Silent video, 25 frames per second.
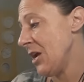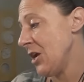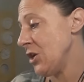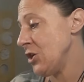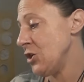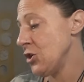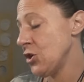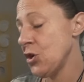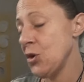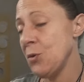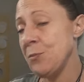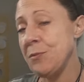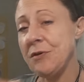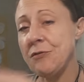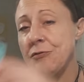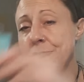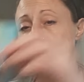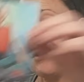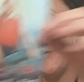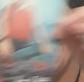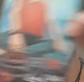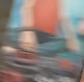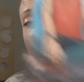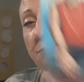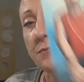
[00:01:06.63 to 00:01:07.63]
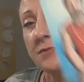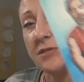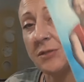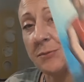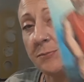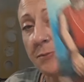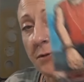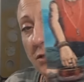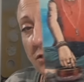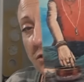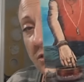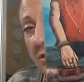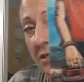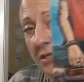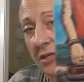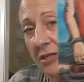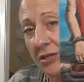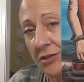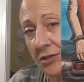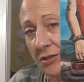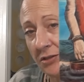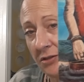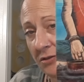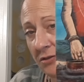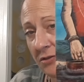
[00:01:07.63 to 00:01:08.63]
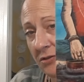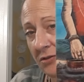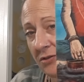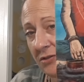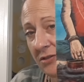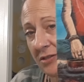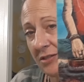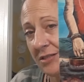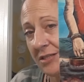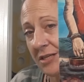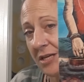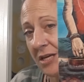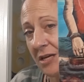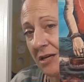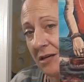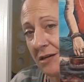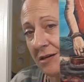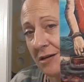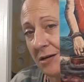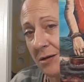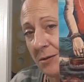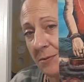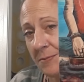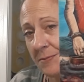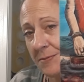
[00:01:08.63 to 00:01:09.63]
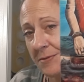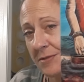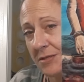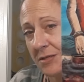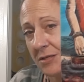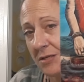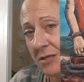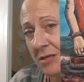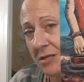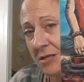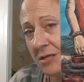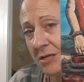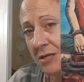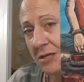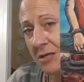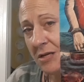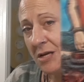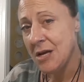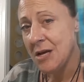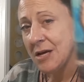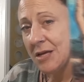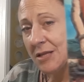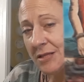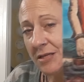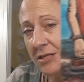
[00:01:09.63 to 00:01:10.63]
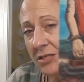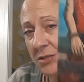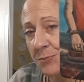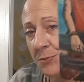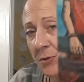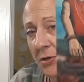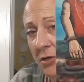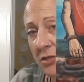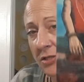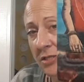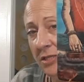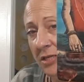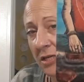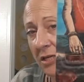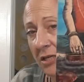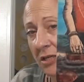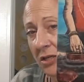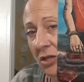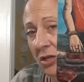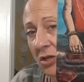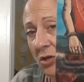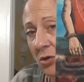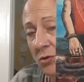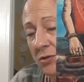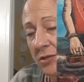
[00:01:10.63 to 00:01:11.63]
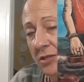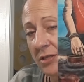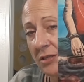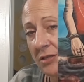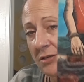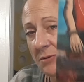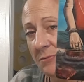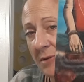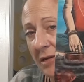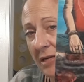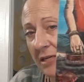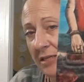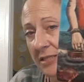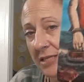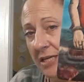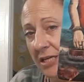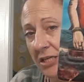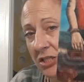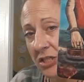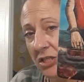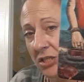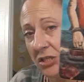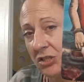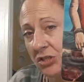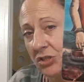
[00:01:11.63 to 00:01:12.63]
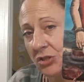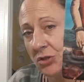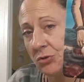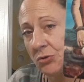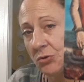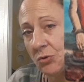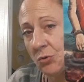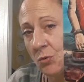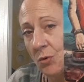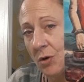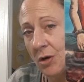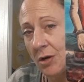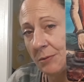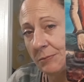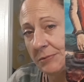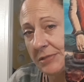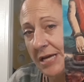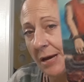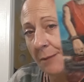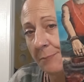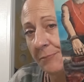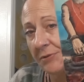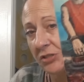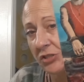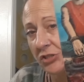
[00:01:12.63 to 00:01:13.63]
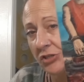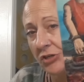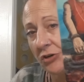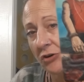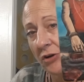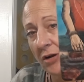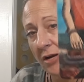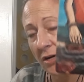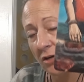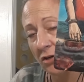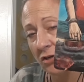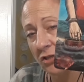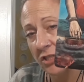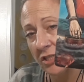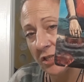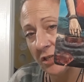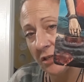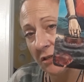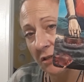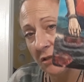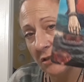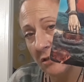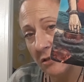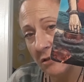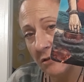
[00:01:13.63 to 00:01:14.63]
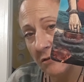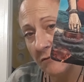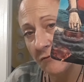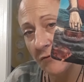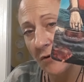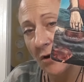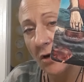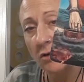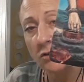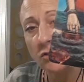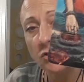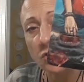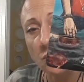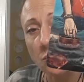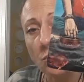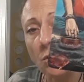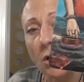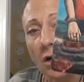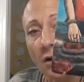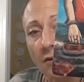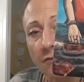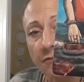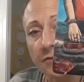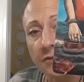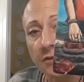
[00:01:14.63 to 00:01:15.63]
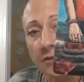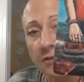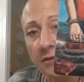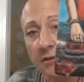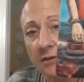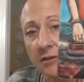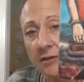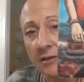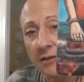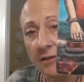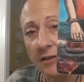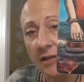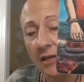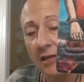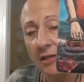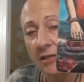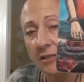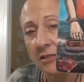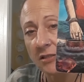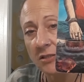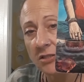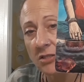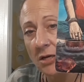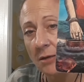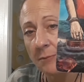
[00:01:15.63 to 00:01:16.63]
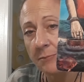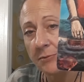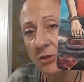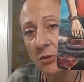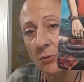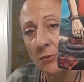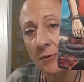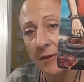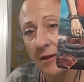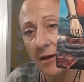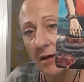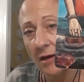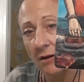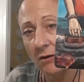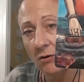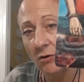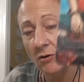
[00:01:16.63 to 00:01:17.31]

You could be free from this person here, this King of Cups. This person goes into meditation to tap into your energy far too often, and they need to stop doing that.